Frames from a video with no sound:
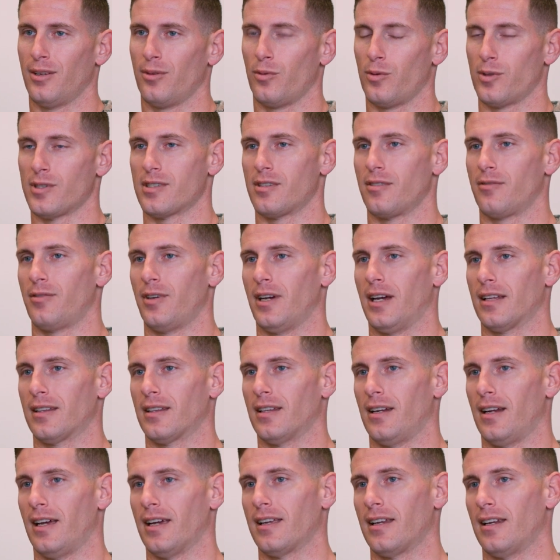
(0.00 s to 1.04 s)
was the fact
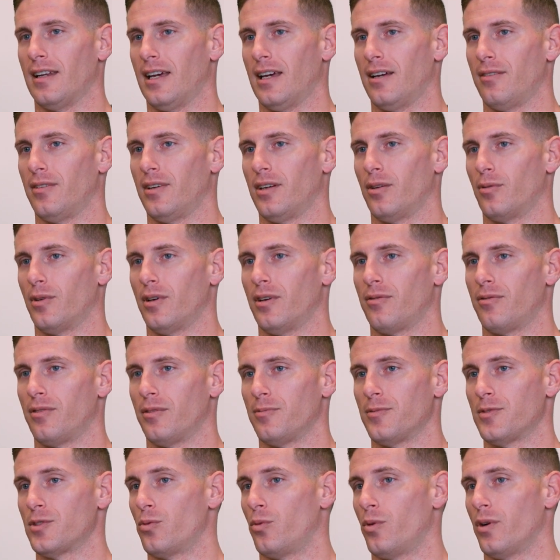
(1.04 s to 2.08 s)
that I can have anywhere
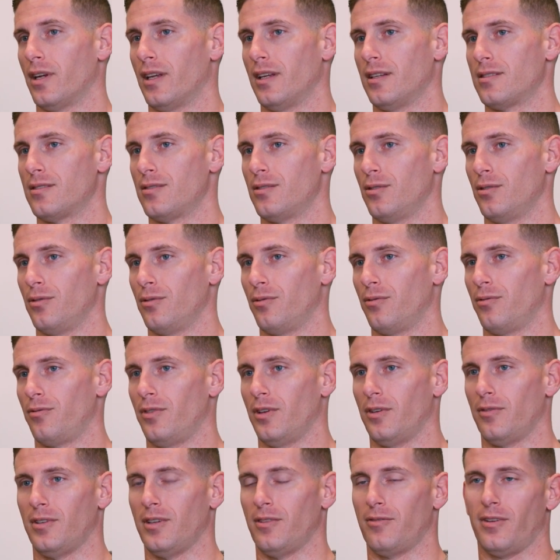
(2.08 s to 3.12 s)
from twenty to
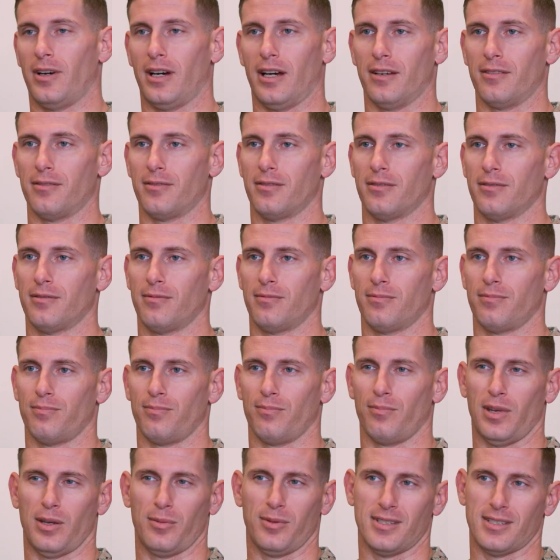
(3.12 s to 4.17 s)
fifty-five,
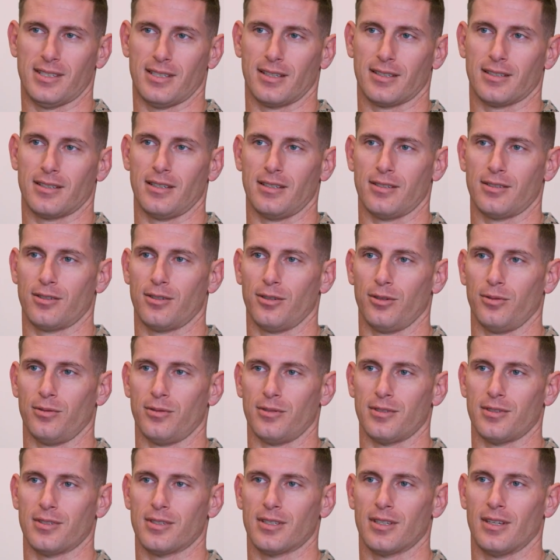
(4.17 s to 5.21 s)
maybe sixty
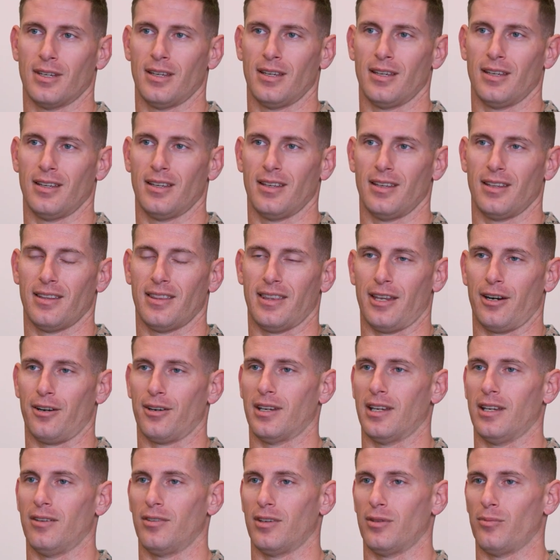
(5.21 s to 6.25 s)
students that are
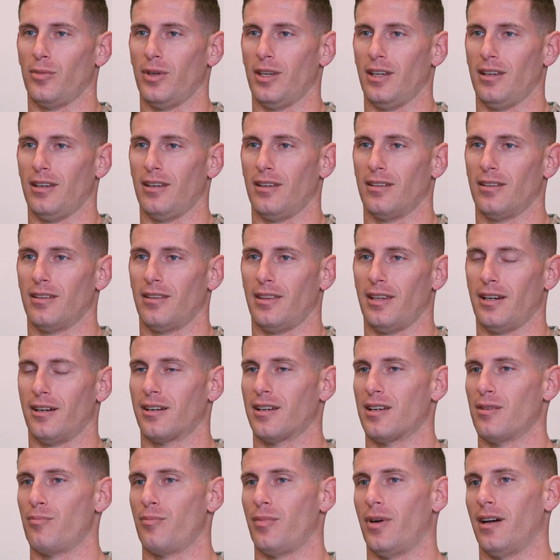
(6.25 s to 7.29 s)
giving me their
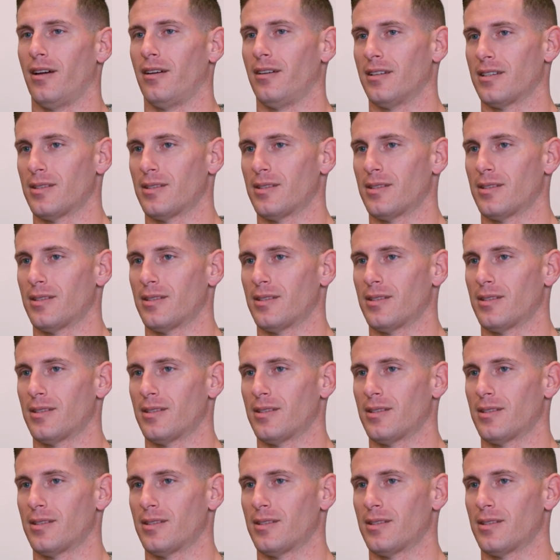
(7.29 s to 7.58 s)
combined